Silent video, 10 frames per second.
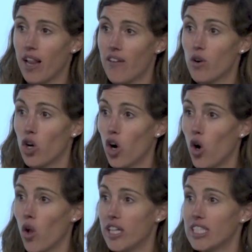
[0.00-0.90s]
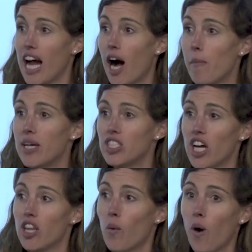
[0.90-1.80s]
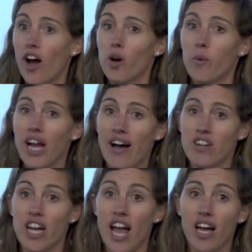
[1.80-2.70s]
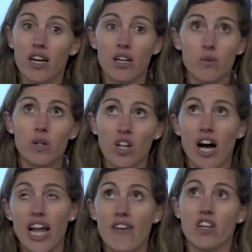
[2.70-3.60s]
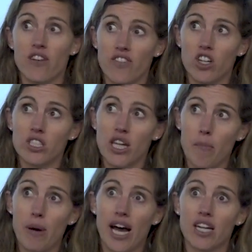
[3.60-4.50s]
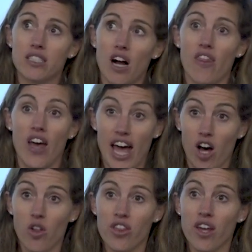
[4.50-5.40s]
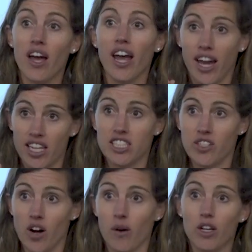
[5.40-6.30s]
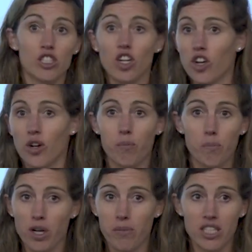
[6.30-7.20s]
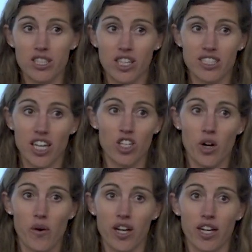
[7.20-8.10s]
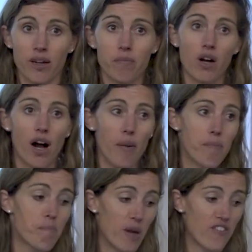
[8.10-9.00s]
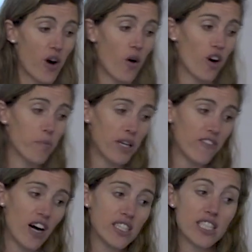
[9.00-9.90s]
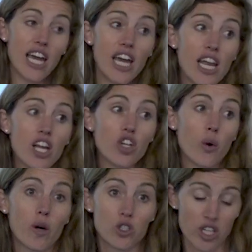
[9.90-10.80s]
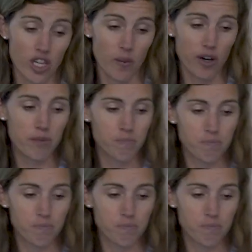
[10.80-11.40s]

level goal is how much in the water would not have an adverse impact on the health, and it's 0. So you pretty much, they said you don't want any PFOA or PFAS in your drinking water.